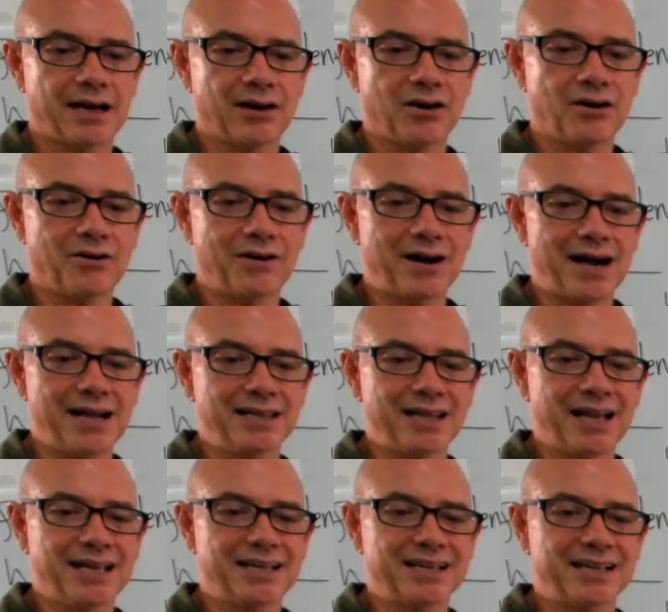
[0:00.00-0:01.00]
Oh, I
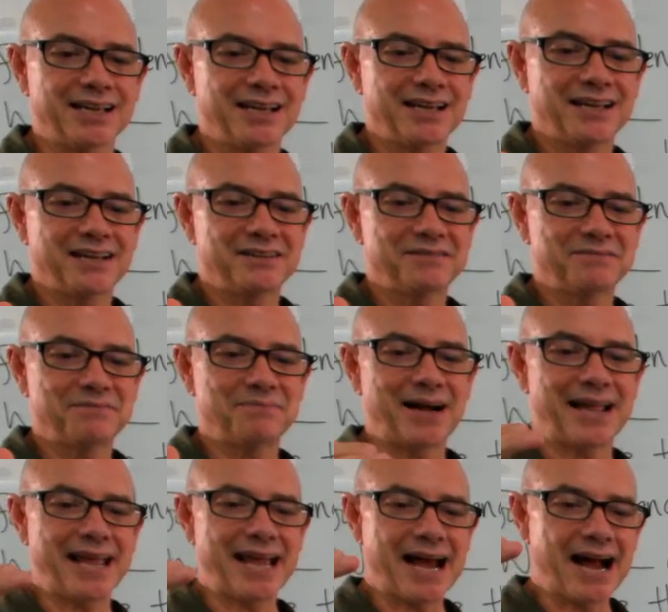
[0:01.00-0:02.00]
like
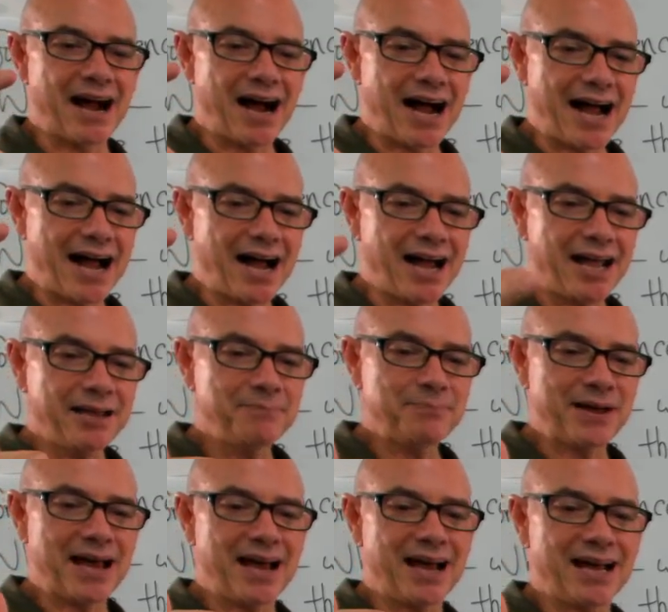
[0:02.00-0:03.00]
my
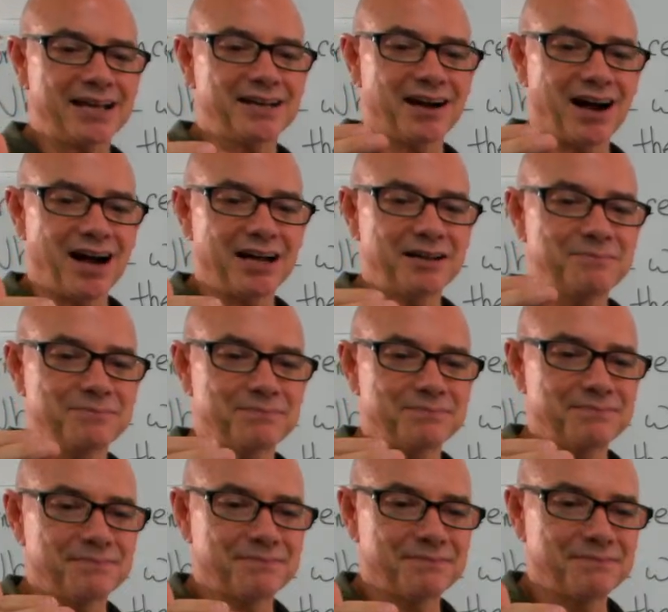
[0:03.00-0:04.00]
iPad on
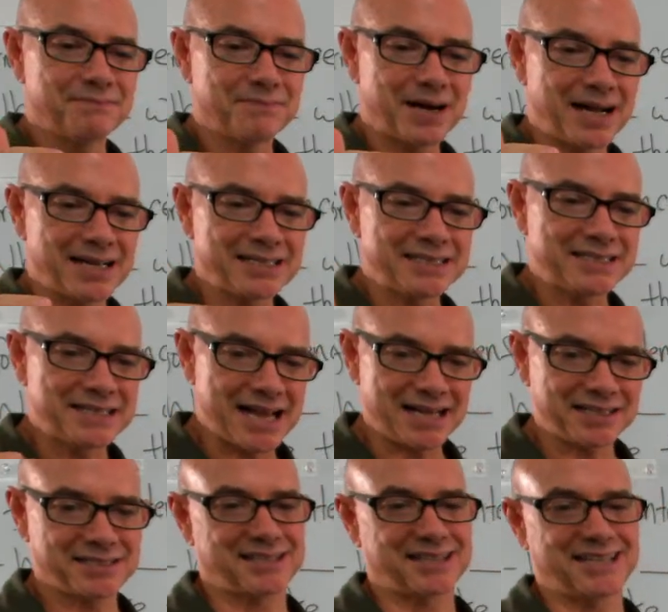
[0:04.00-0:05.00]
my
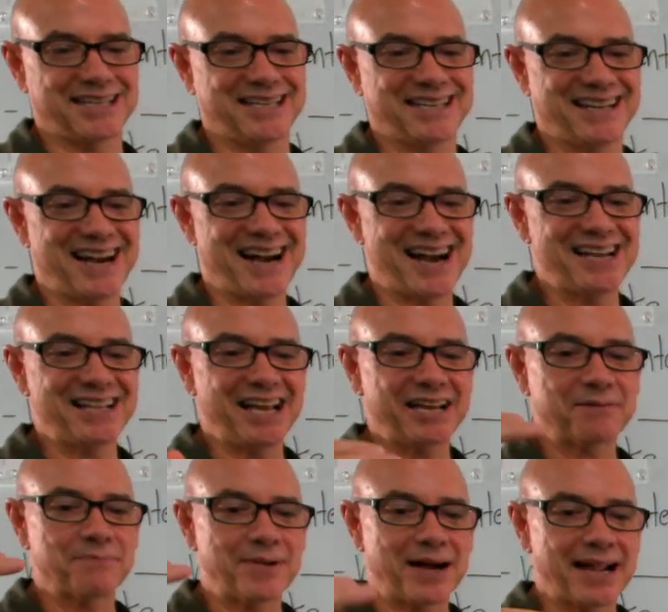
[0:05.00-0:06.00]
desk. I
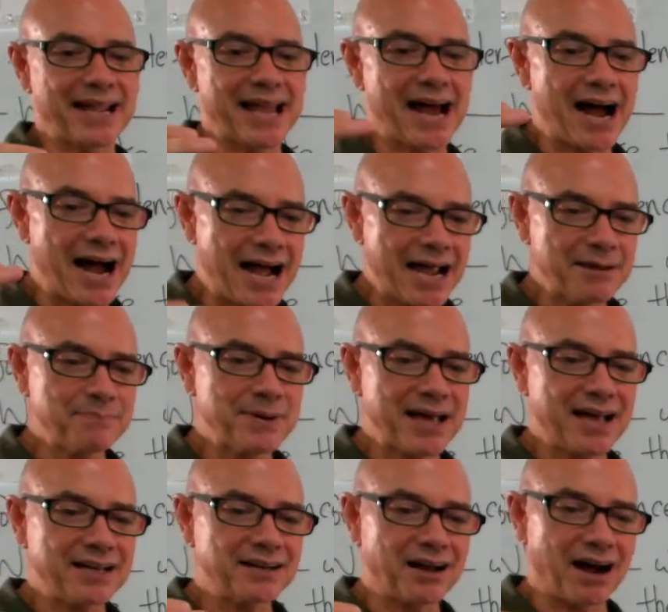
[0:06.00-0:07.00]
like my
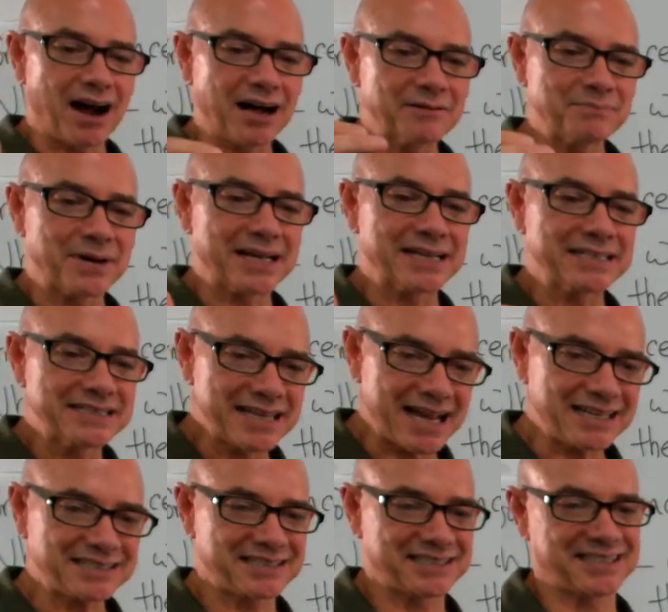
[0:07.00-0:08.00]
iPad on my
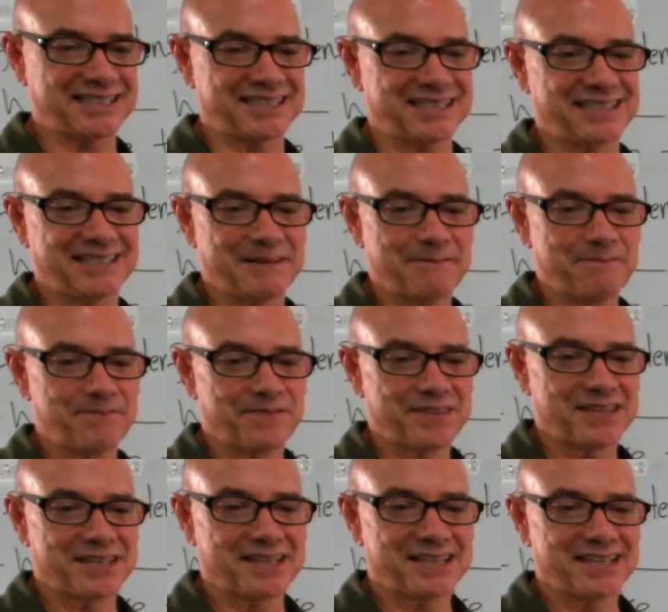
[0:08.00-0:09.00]
desk.
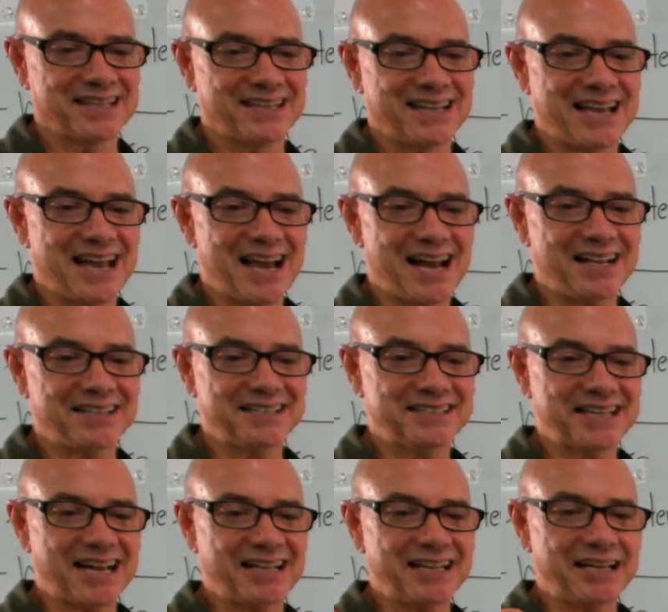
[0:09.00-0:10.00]
Alice,
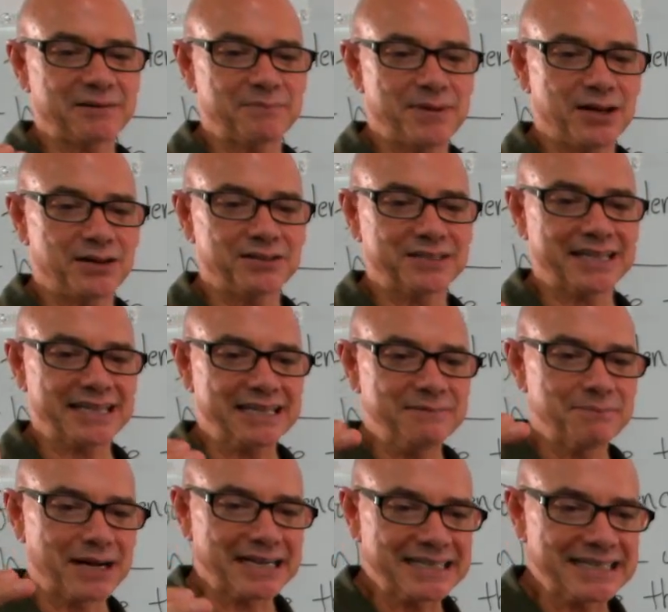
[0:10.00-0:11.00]
I like milk
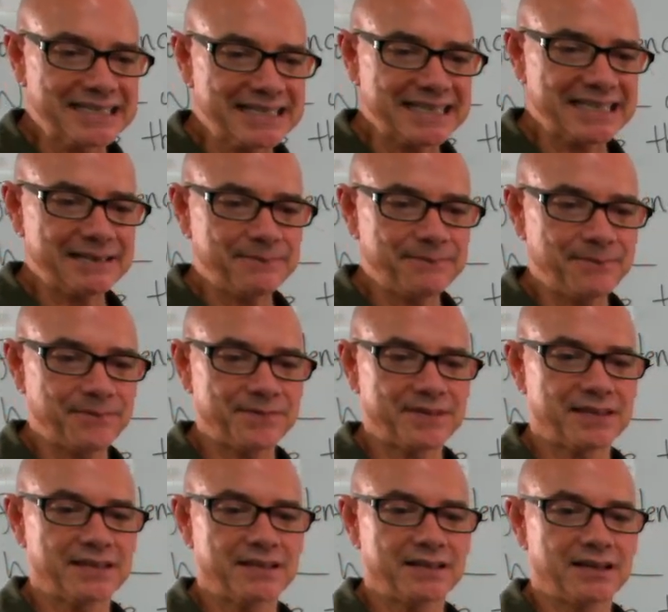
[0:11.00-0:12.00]
in my tea.
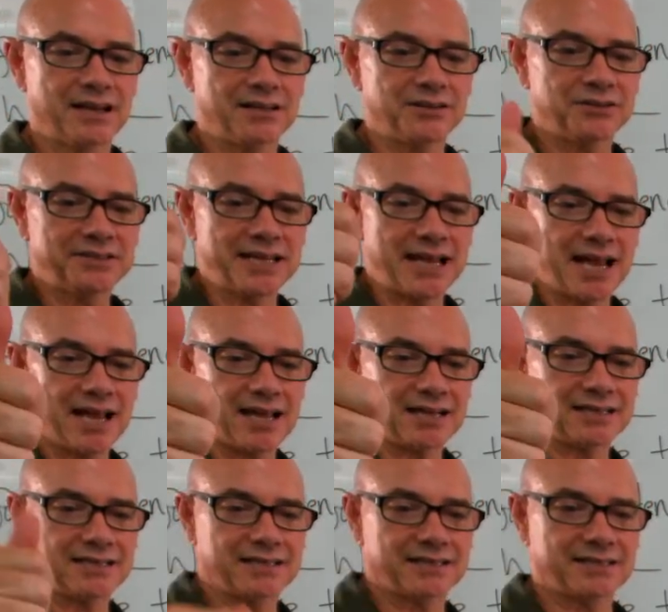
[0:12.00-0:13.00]
Hello, Dang.